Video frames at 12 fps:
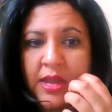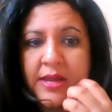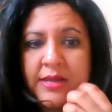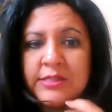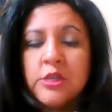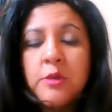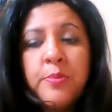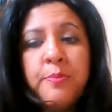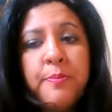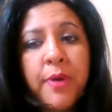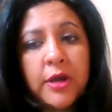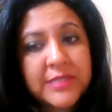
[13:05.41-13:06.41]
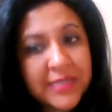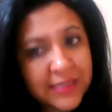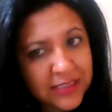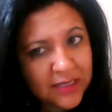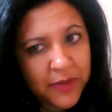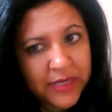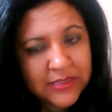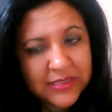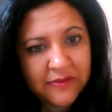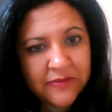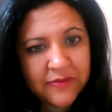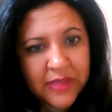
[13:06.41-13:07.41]
So the participants
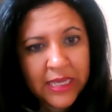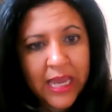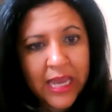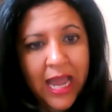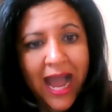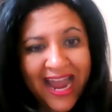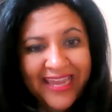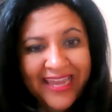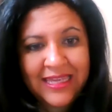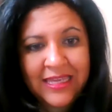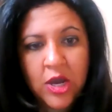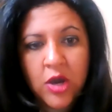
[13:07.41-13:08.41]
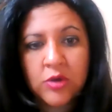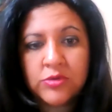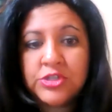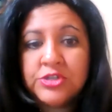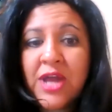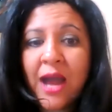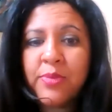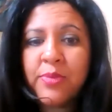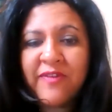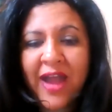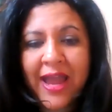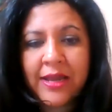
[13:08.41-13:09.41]
of the IEO do not
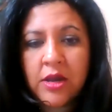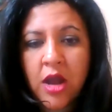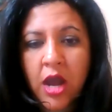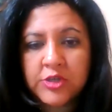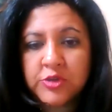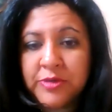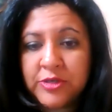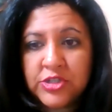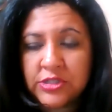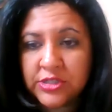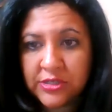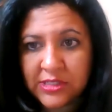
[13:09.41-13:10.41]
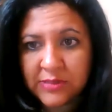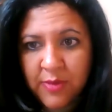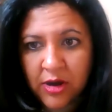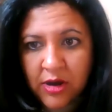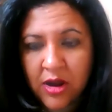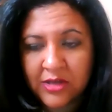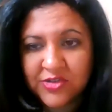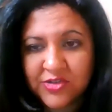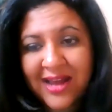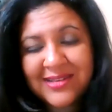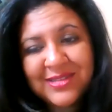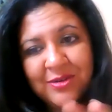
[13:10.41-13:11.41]
provide contributions to the smart
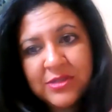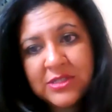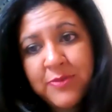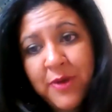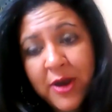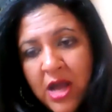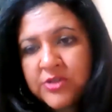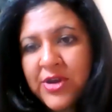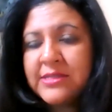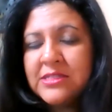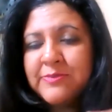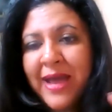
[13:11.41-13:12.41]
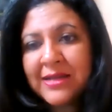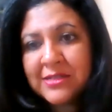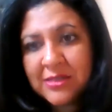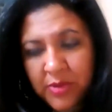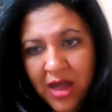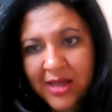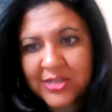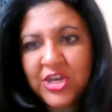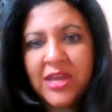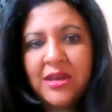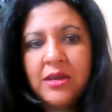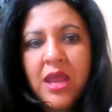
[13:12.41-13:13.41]
contract. So smart contracts is back to the
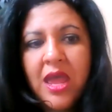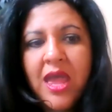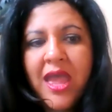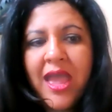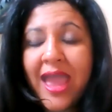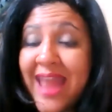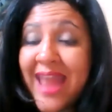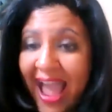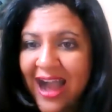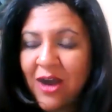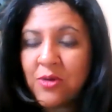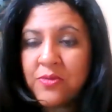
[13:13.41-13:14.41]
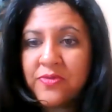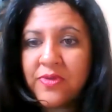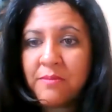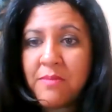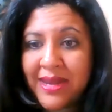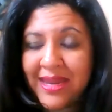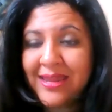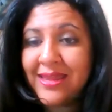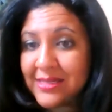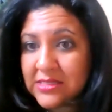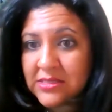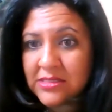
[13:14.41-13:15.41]
blockchain and, and how the money
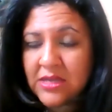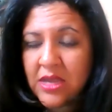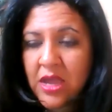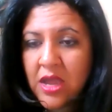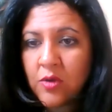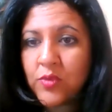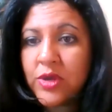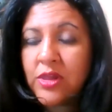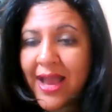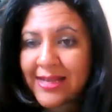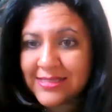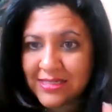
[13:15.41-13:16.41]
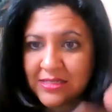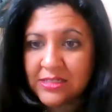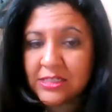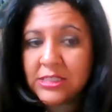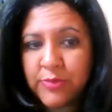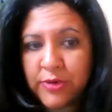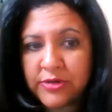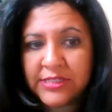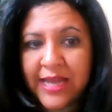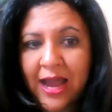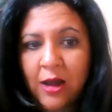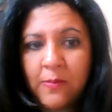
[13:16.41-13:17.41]
gets realized and dispersed
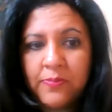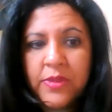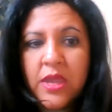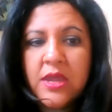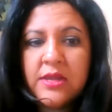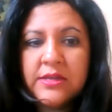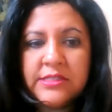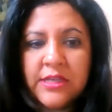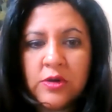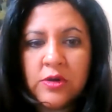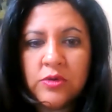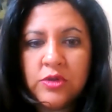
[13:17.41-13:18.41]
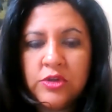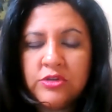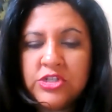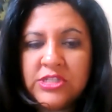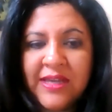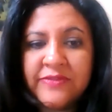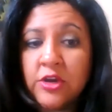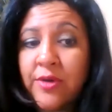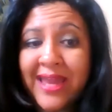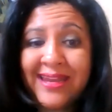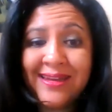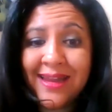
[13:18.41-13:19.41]
out. So you just have to
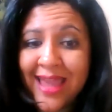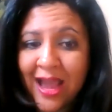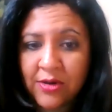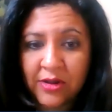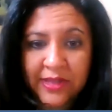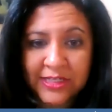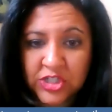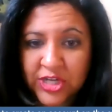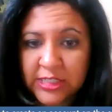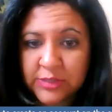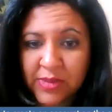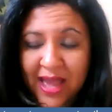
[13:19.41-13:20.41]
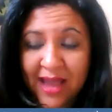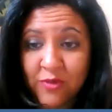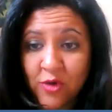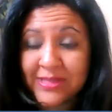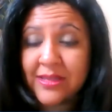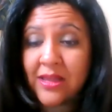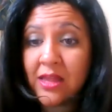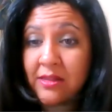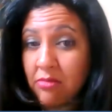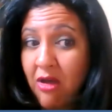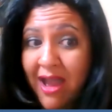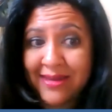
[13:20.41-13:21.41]
create an account on exchange platform. It's a
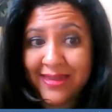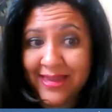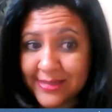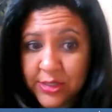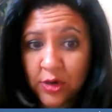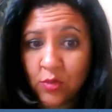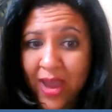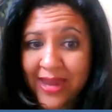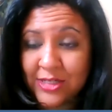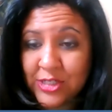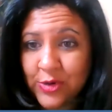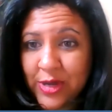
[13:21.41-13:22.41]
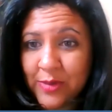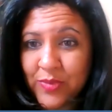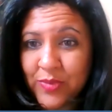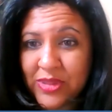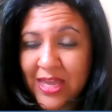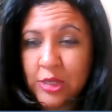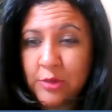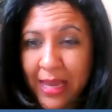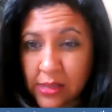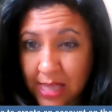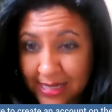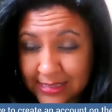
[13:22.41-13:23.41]
lot easier way to do it, but then you
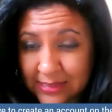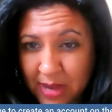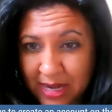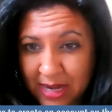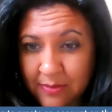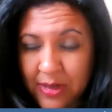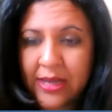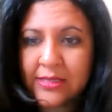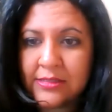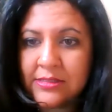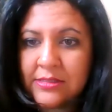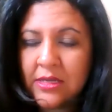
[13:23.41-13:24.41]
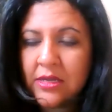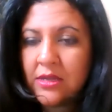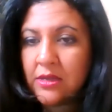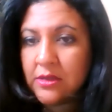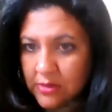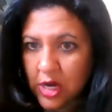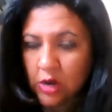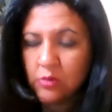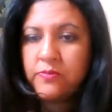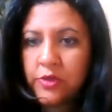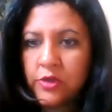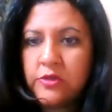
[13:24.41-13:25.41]
make less money because you
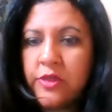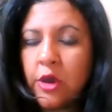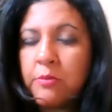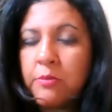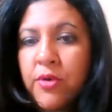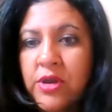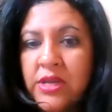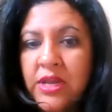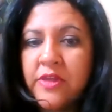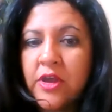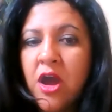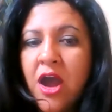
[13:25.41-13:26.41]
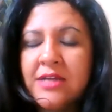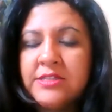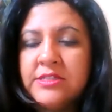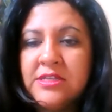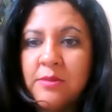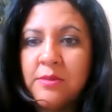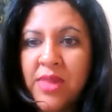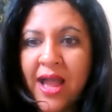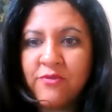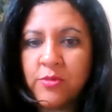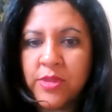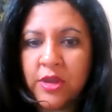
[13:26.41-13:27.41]
know, they're burdening the cost and the
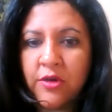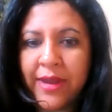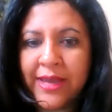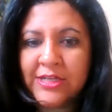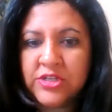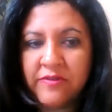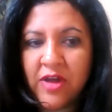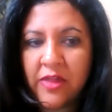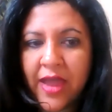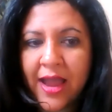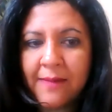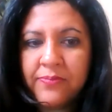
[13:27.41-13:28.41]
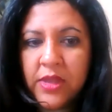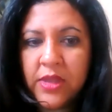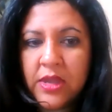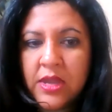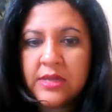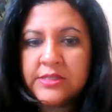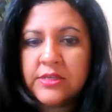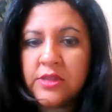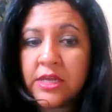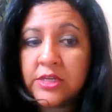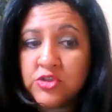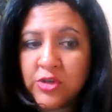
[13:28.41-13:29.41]
platform, the creation of all that. So the
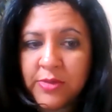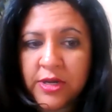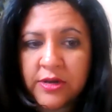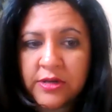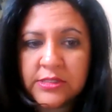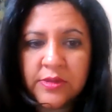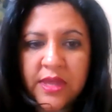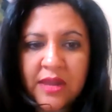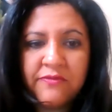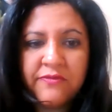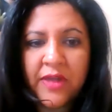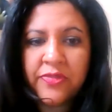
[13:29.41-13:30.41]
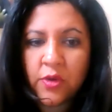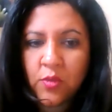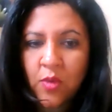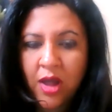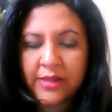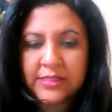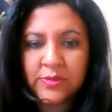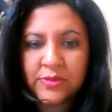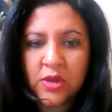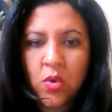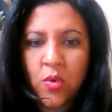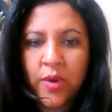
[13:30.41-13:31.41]
contributors will then fund their wallets with the
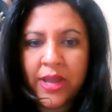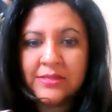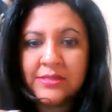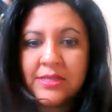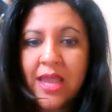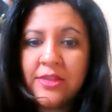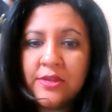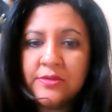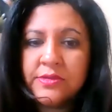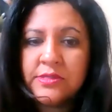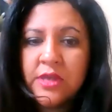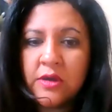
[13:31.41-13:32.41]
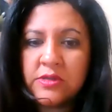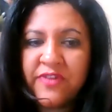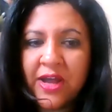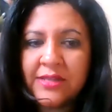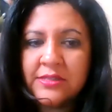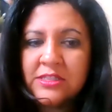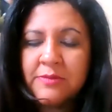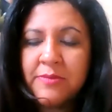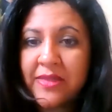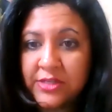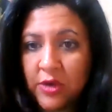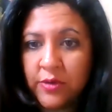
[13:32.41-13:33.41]
coins and use those funds to buy
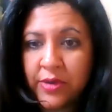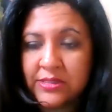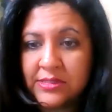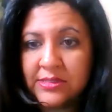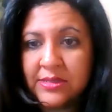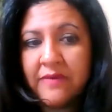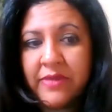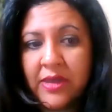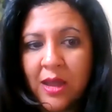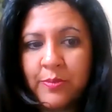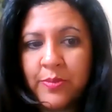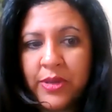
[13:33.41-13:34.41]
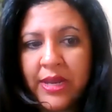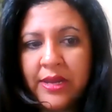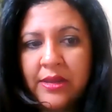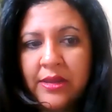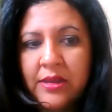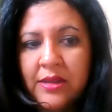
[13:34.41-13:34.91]
the tokens of the company.